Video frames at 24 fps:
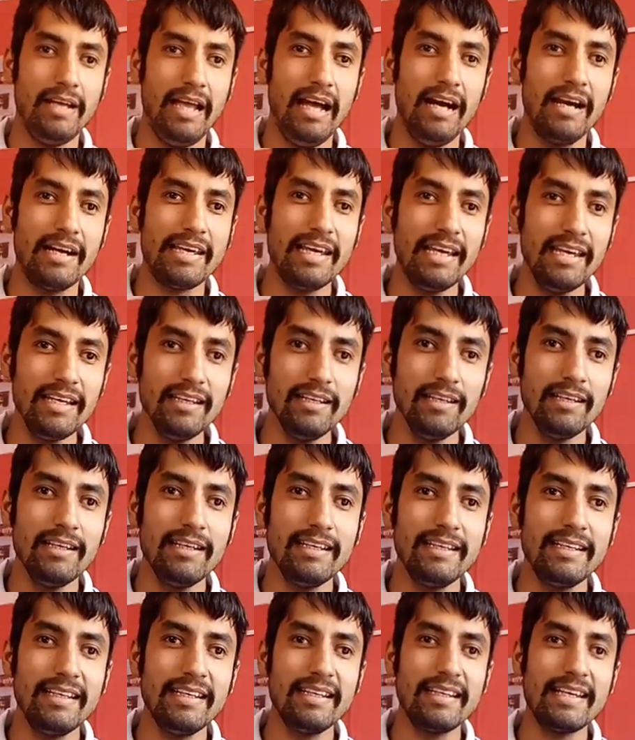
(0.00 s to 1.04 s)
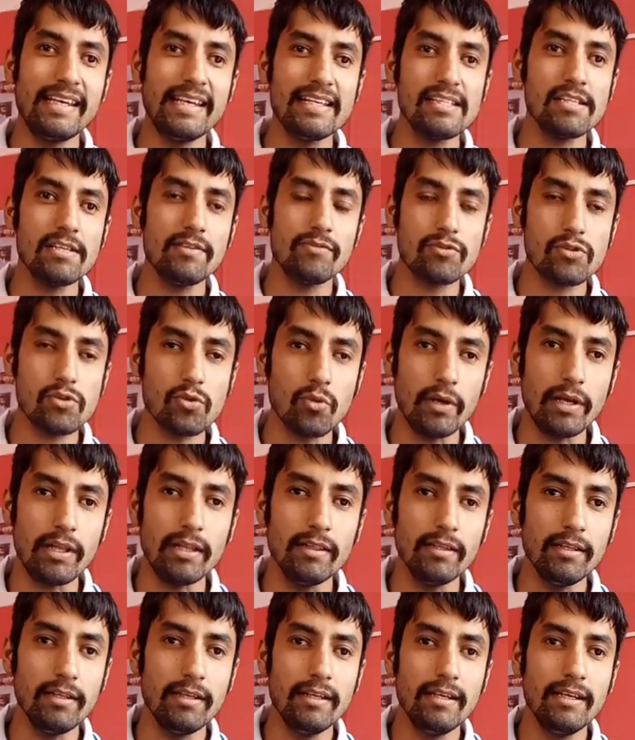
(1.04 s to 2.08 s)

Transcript: Again, in case of soil,